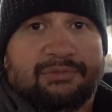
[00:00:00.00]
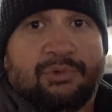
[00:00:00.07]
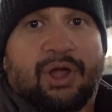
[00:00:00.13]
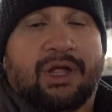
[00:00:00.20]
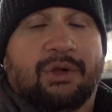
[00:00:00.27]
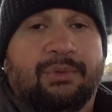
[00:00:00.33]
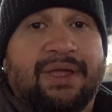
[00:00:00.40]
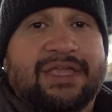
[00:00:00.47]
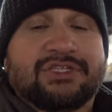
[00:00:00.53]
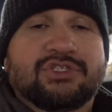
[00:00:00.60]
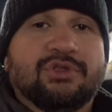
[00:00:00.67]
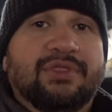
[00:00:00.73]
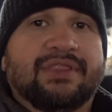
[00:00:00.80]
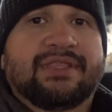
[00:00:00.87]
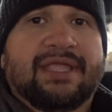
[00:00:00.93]
walk away
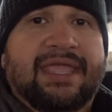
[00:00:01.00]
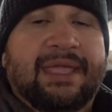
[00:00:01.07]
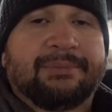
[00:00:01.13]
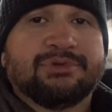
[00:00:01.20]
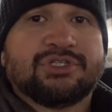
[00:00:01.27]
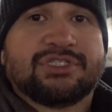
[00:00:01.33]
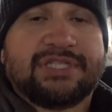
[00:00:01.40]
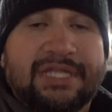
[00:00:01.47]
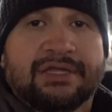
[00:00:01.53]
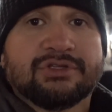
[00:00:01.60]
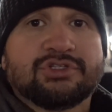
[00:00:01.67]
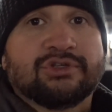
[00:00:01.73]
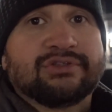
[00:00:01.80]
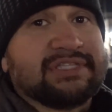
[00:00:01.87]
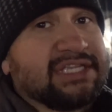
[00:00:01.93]
so that the camera's still,
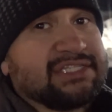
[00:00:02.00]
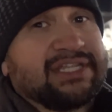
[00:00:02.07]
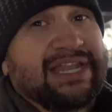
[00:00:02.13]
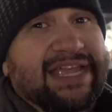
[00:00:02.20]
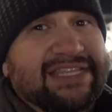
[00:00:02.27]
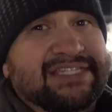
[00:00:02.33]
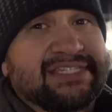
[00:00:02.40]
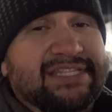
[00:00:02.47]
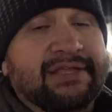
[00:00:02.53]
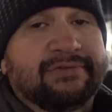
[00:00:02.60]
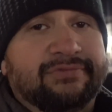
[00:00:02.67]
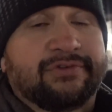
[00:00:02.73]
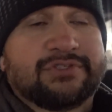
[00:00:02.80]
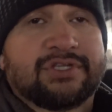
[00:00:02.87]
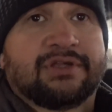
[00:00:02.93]
so it takes a nice still
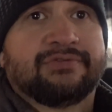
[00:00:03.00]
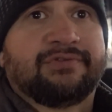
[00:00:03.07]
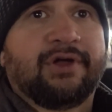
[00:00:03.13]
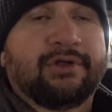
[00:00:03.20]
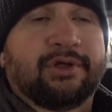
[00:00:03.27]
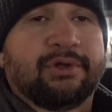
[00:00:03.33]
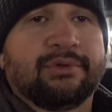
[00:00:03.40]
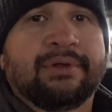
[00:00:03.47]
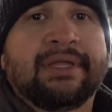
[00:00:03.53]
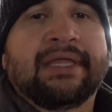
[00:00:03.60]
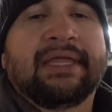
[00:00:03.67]
photo.